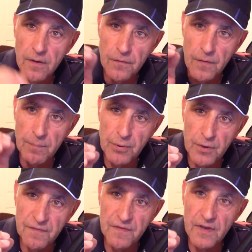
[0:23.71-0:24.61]
the
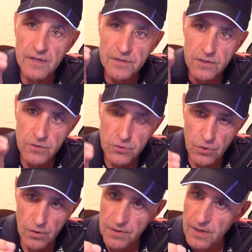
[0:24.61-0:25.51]
perfect
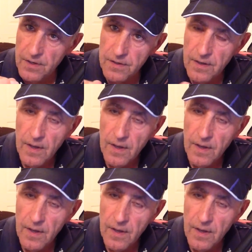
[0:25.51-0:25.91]
shotgun.